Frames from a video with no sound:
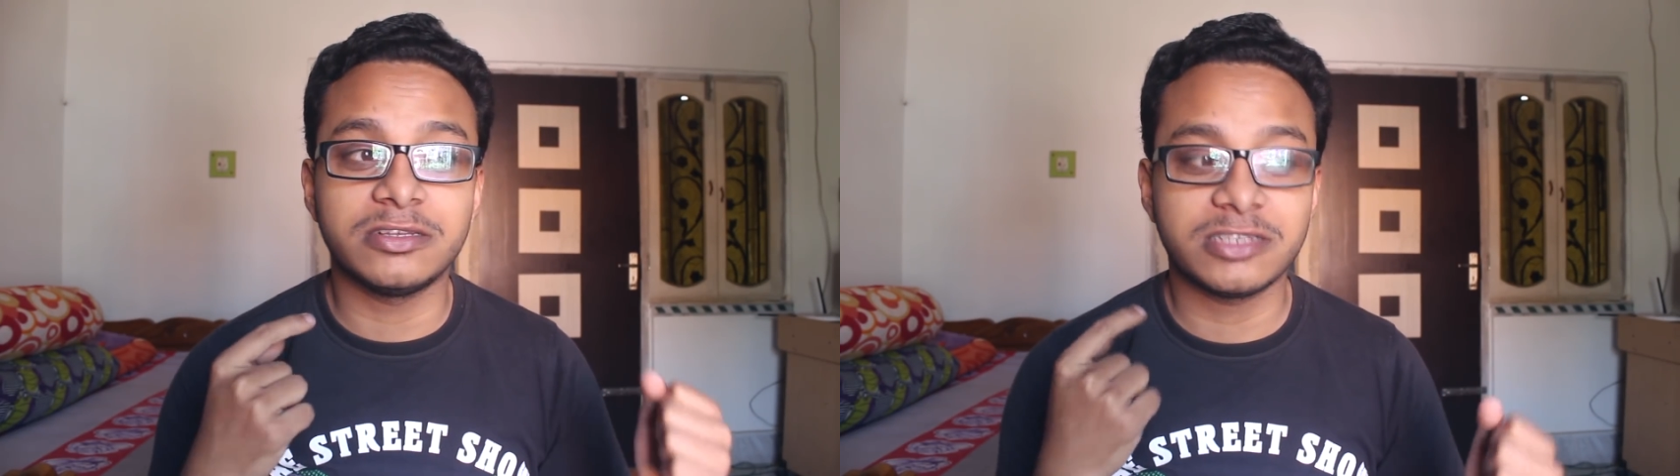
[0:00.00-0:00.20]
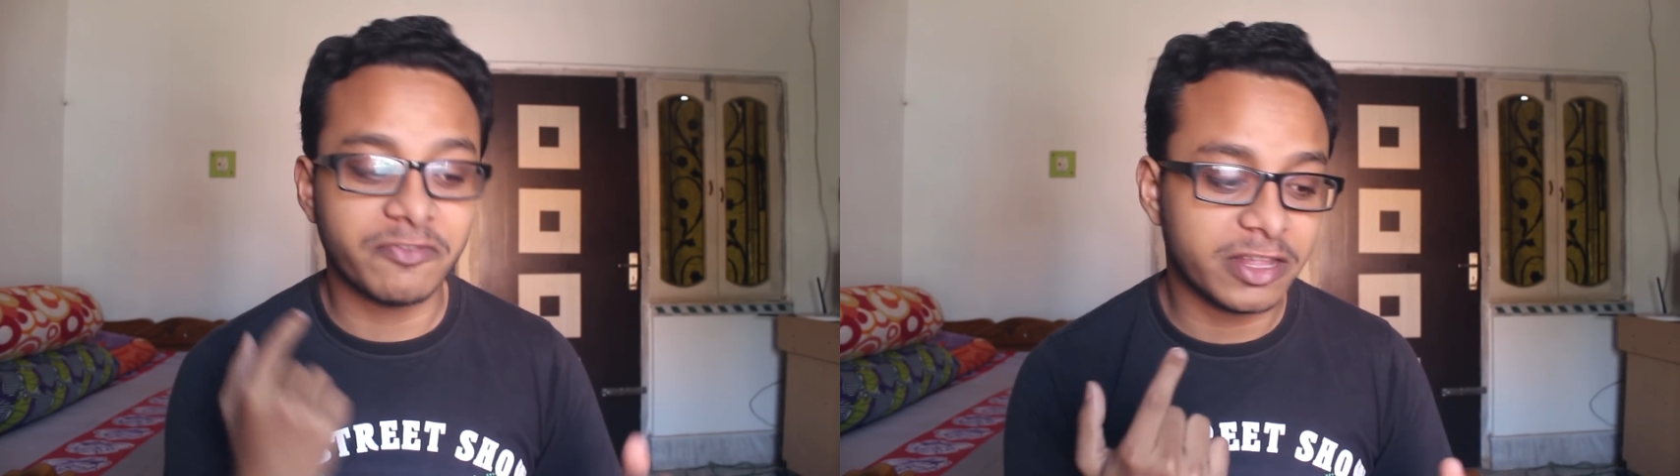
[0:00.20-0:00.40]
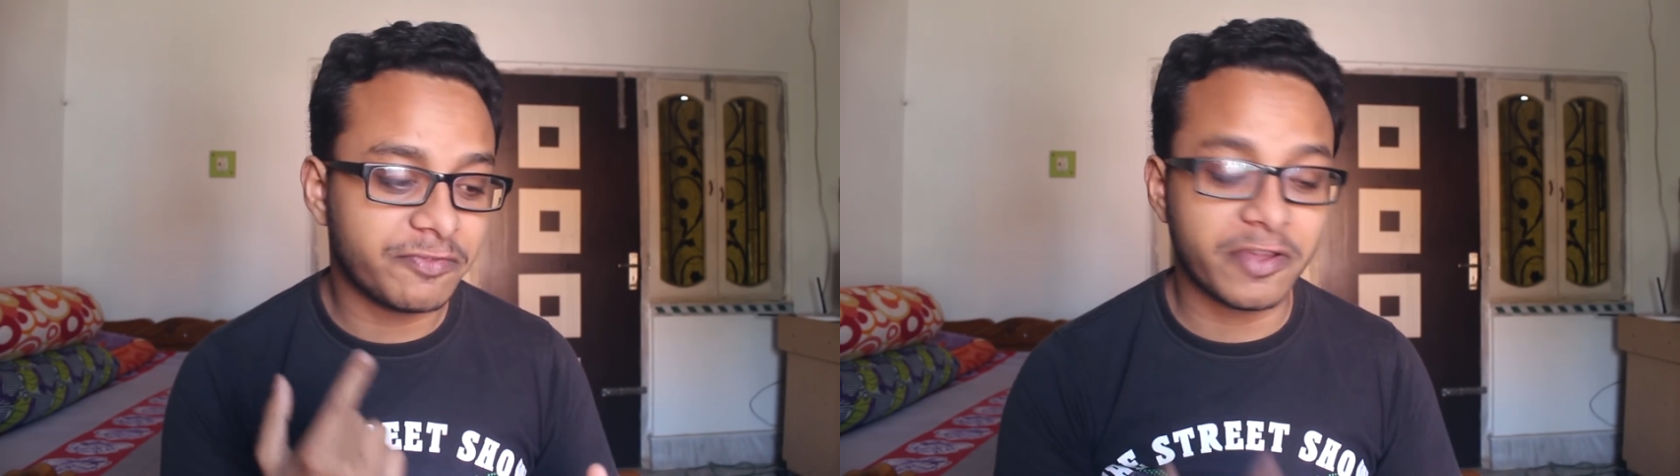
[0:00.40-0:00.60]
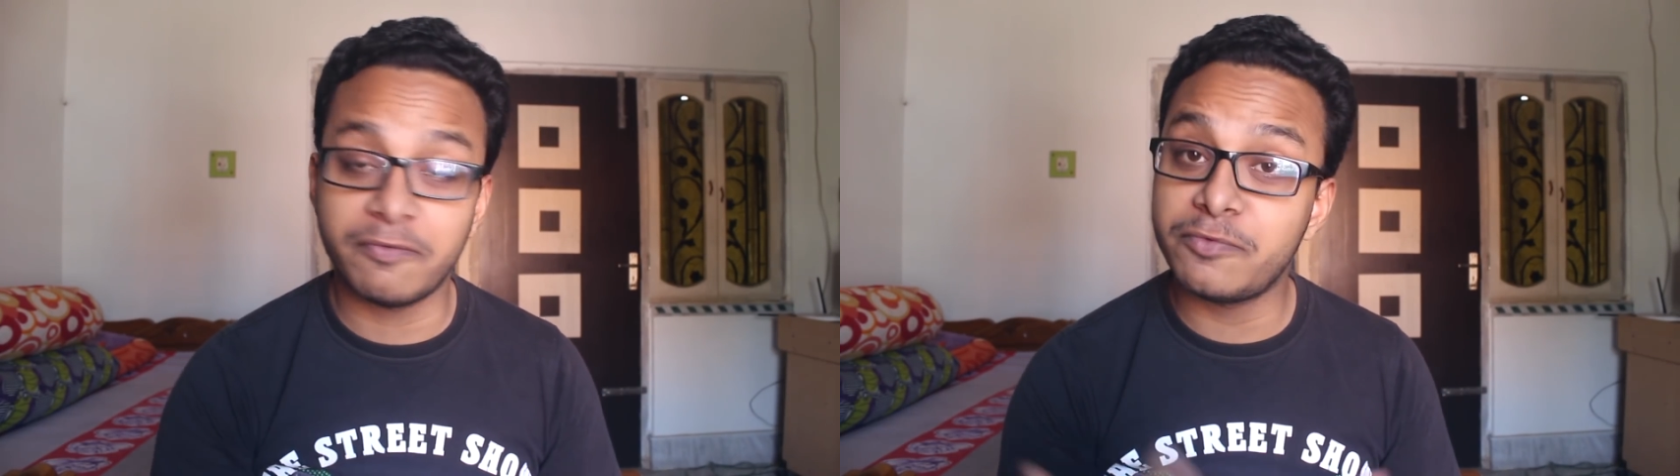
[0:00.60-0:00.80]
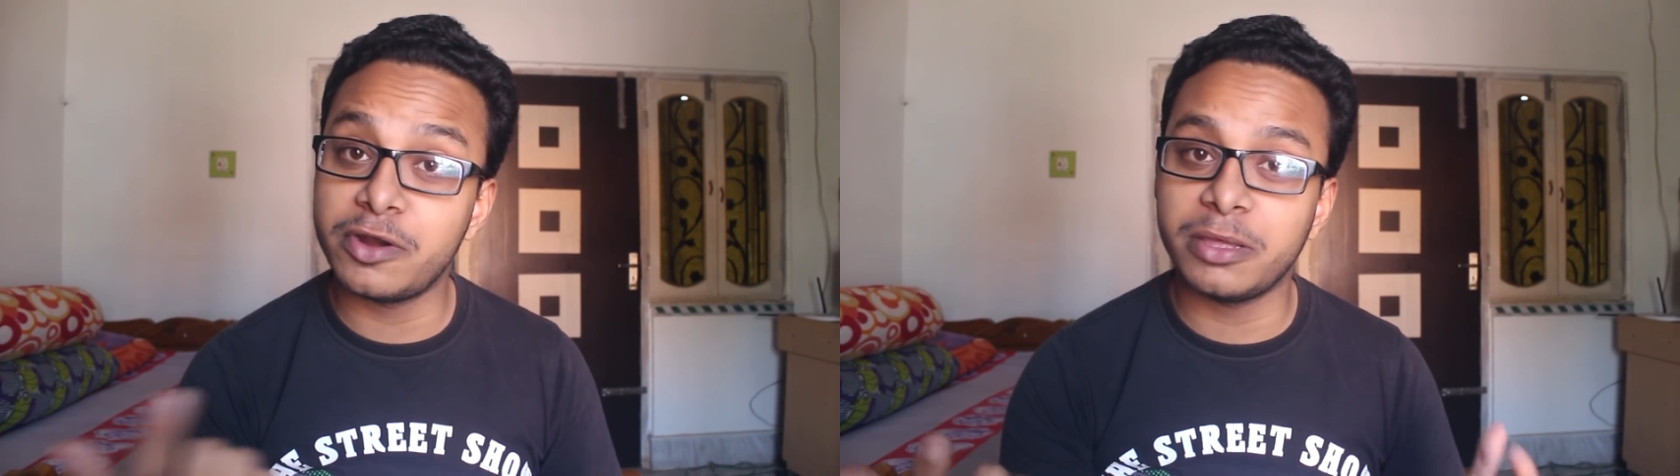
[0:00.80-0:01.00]
7th
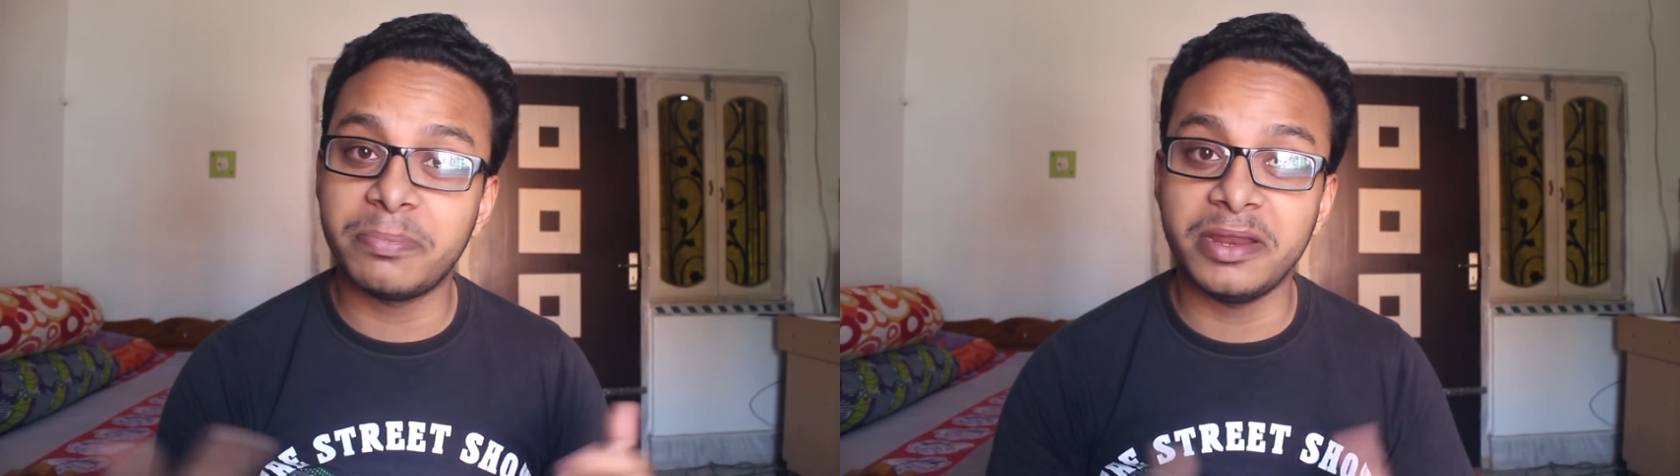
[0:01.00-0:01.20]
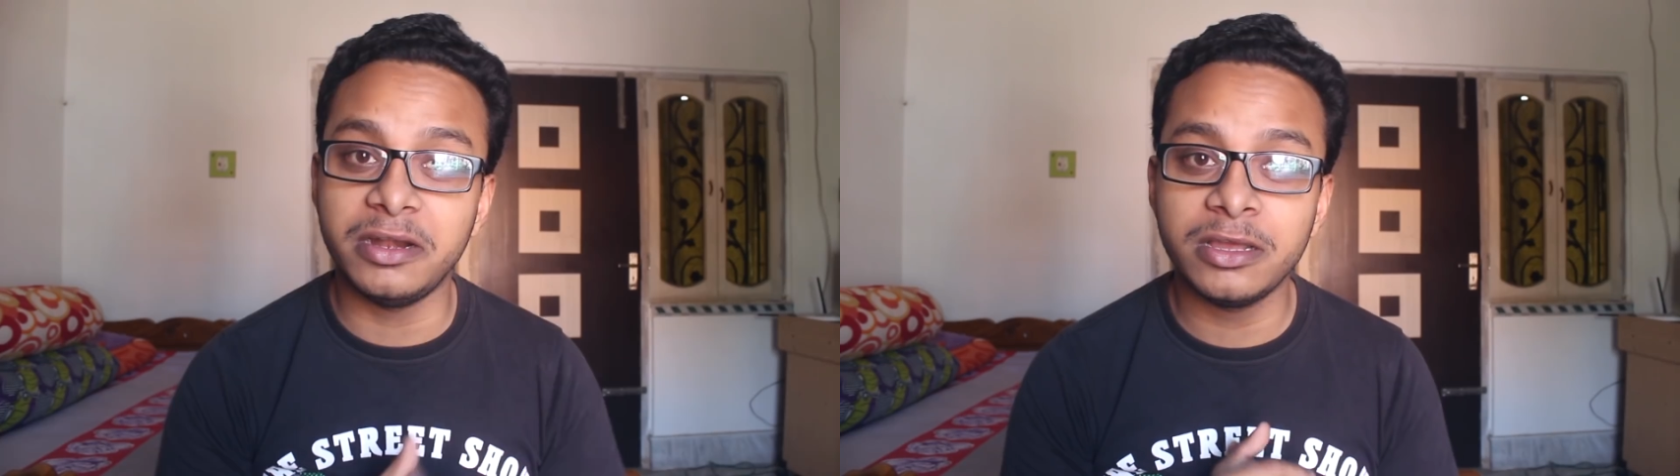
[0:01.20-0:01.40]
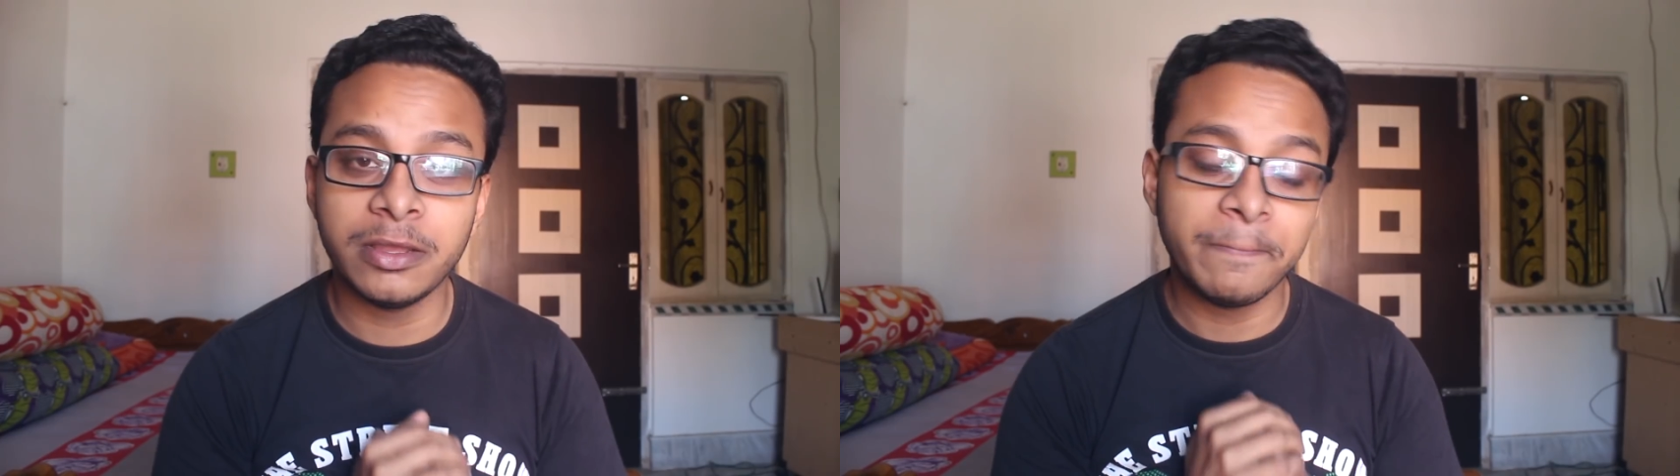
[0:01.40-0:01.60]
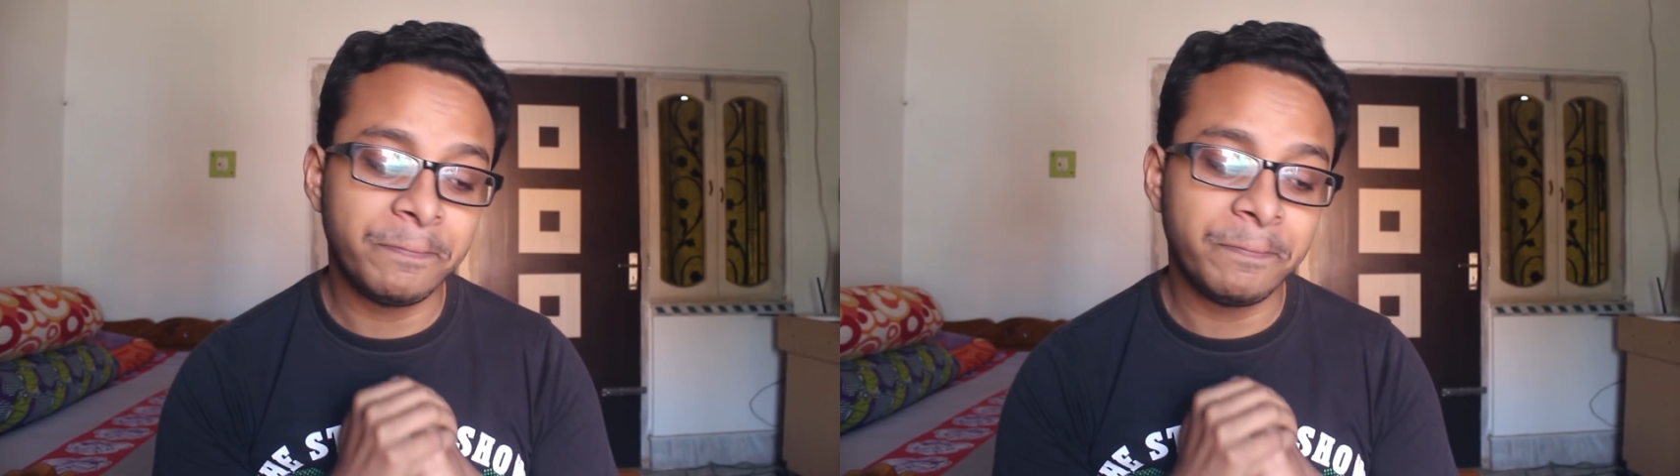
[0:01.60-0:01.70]
February build,